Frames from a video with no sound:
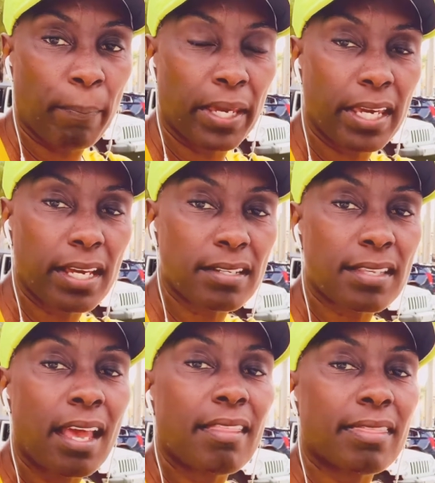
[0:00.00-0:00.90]
beings,
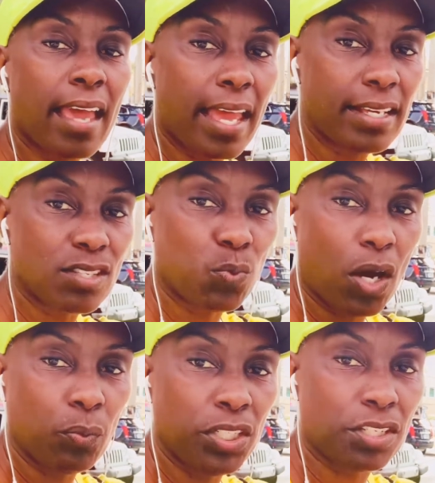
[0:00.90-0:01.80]
that is
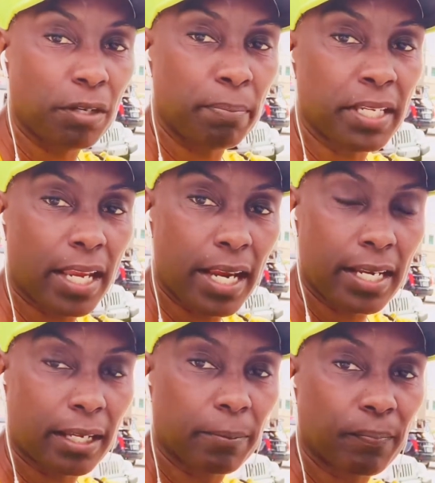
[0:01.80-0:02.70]
what we should be
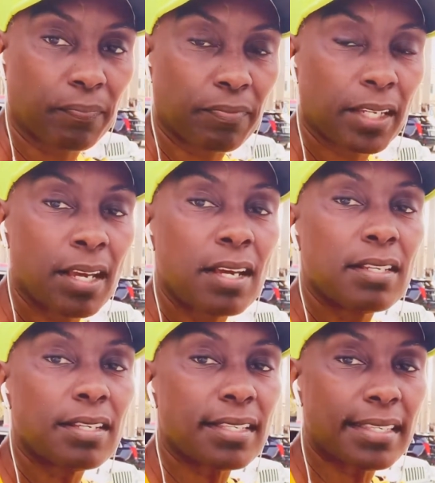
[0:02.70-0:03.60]
eating.
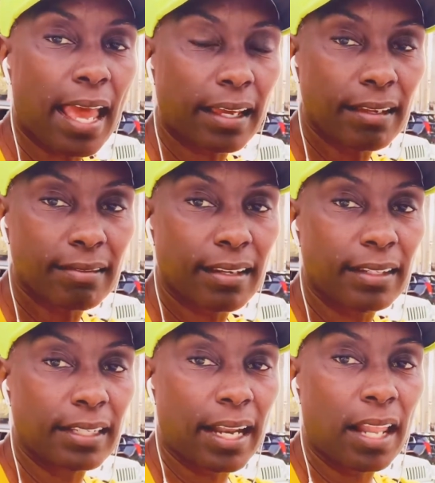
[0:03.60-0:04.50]
The second
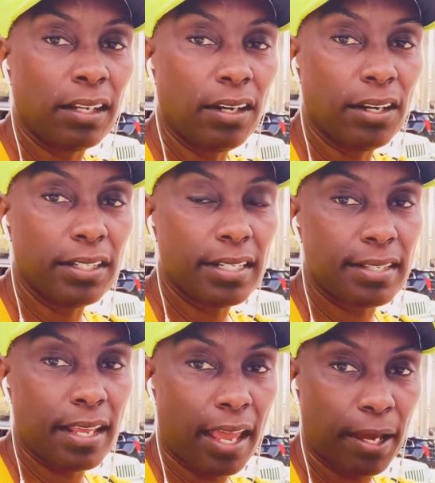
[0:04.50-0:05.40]
thing that I learned
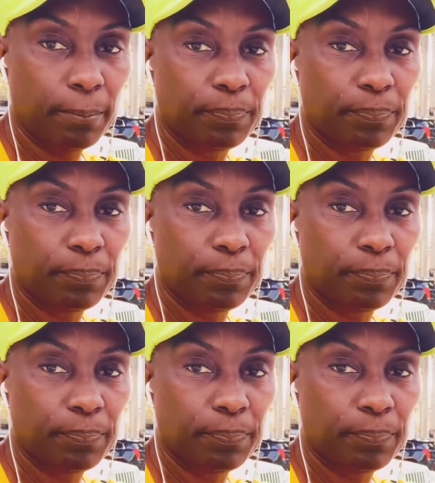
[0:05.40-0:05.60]
is that